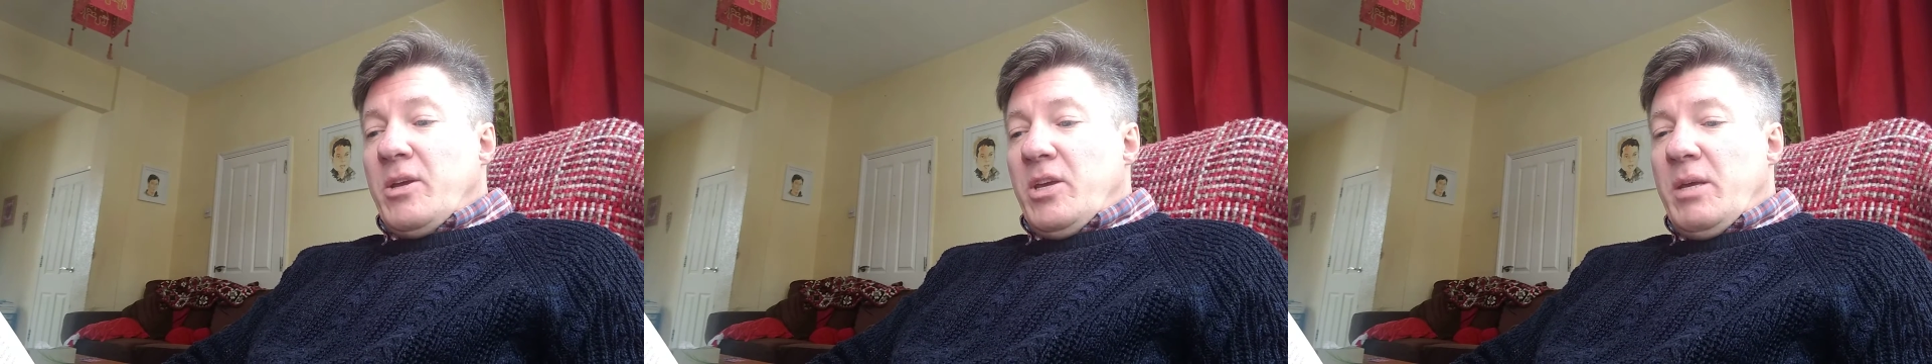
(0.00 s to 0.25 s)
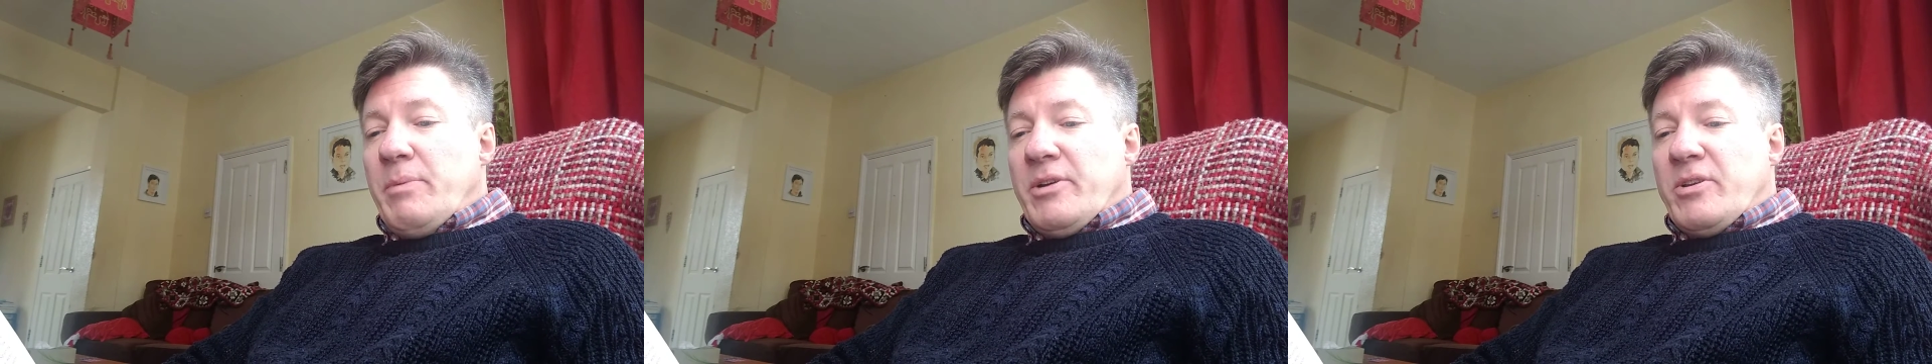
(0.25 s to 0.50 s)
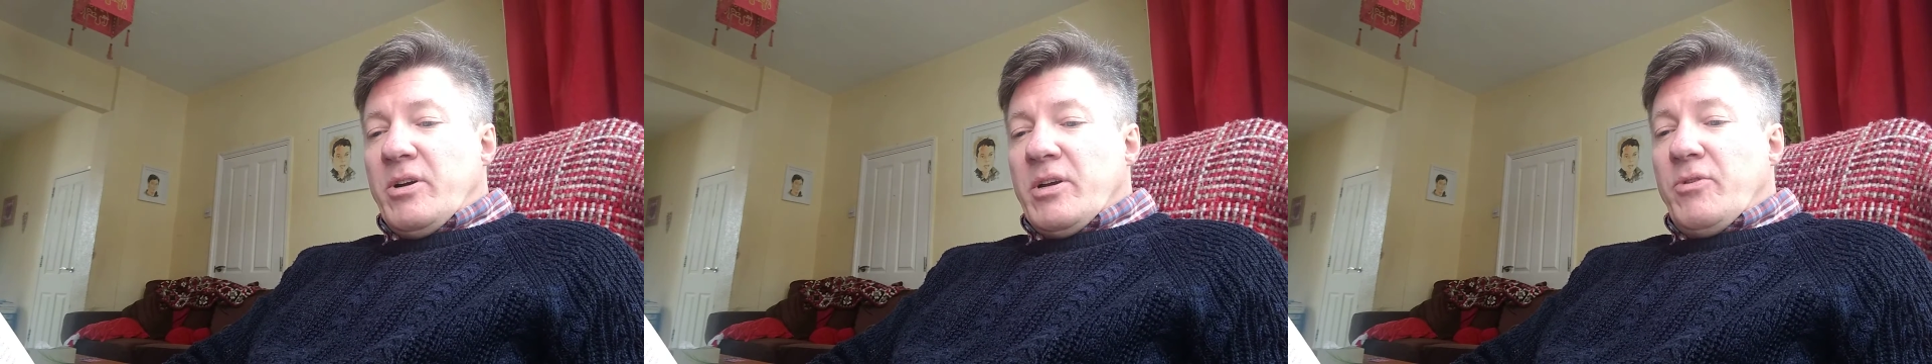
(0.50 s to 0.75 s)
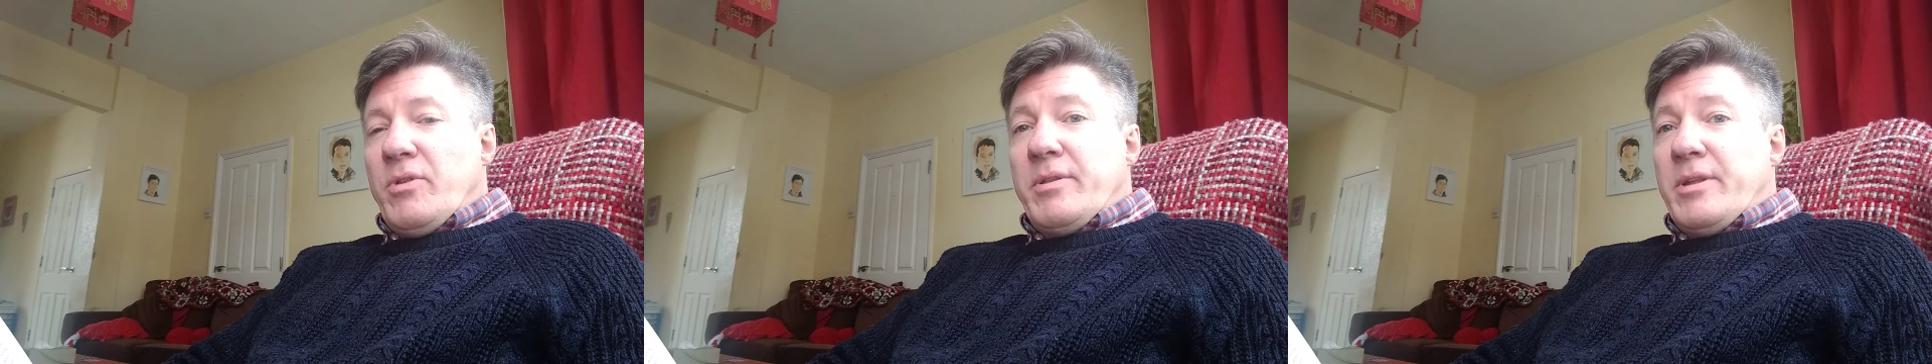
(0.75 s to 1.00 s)
you might
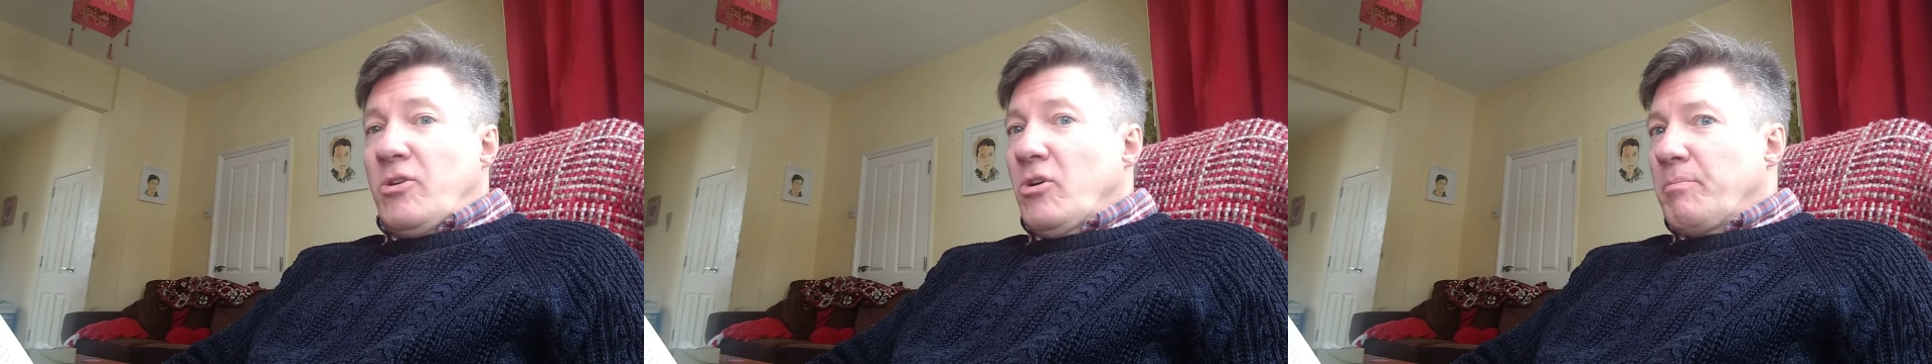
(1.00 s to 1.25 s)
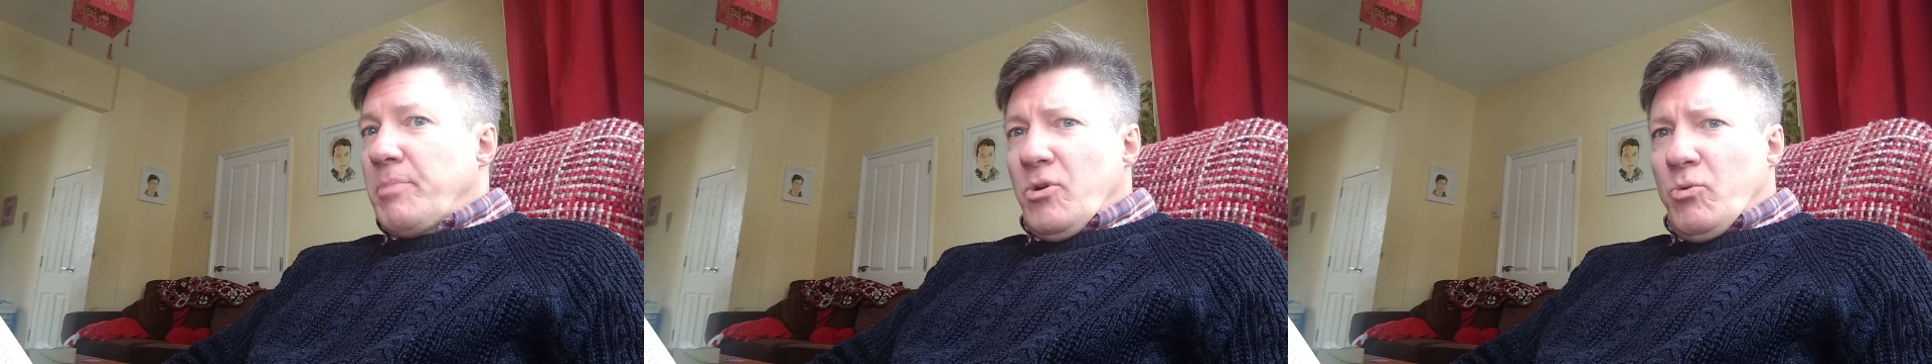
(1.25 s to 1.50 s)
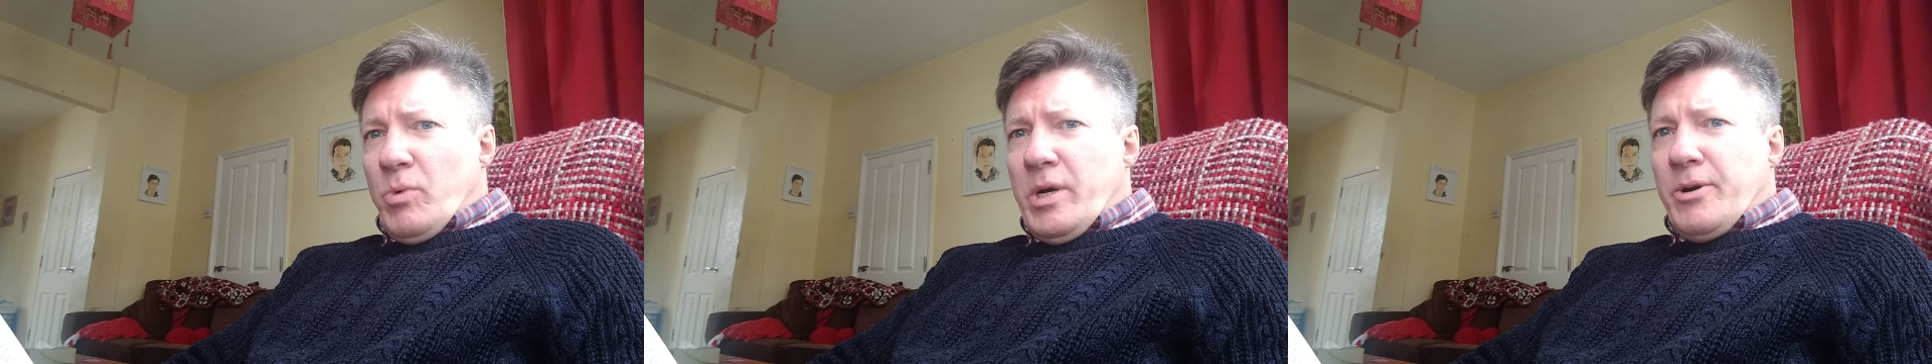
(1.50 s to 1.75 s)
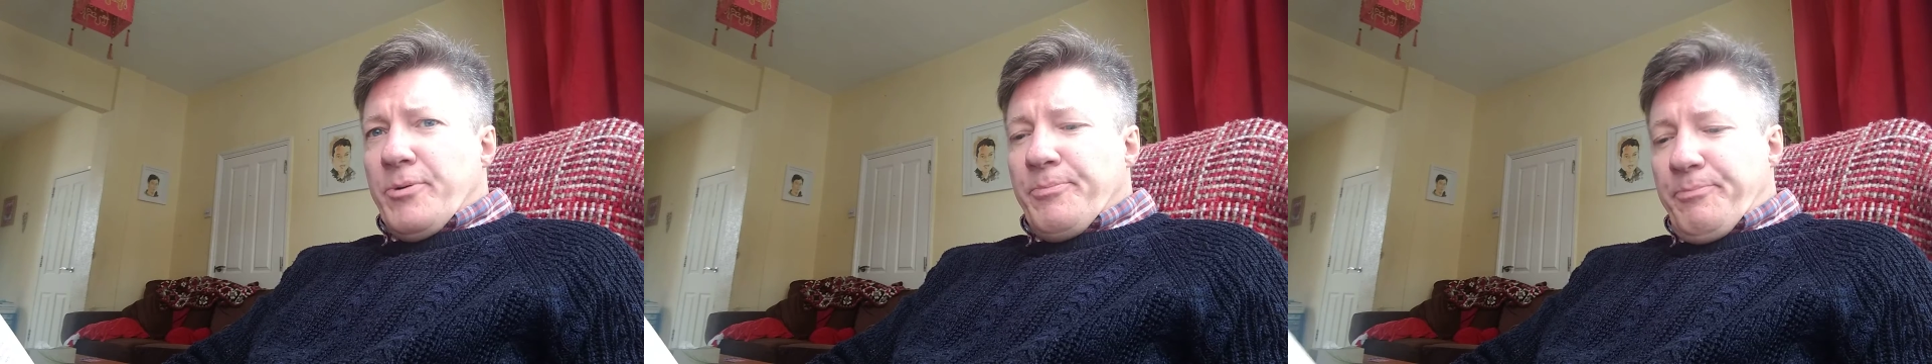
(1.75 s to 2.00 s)
argue this did not bode
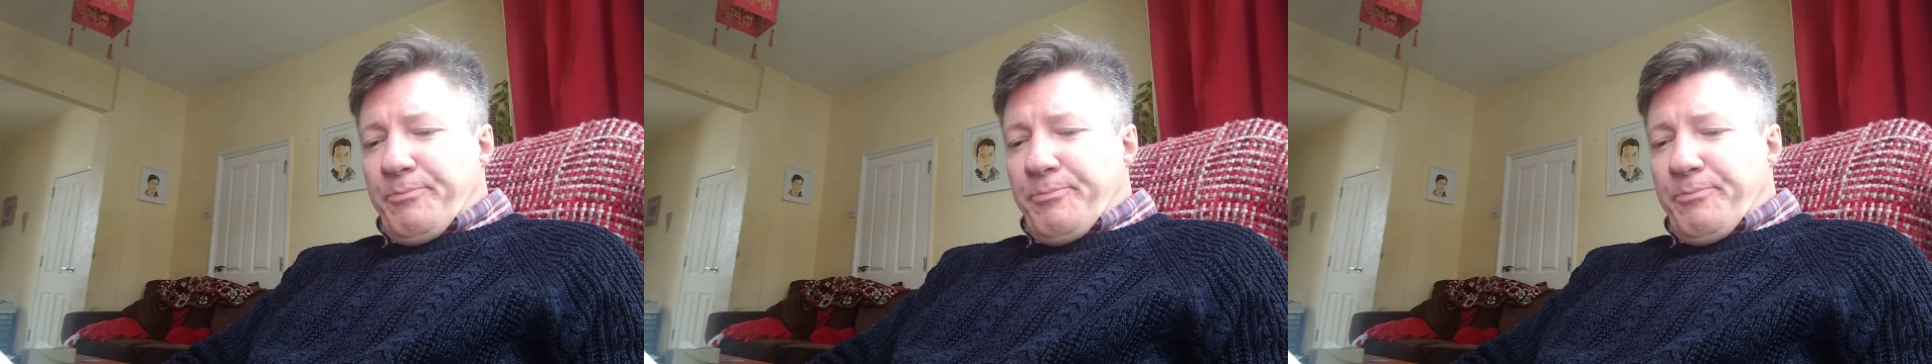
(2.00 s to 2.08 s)
well.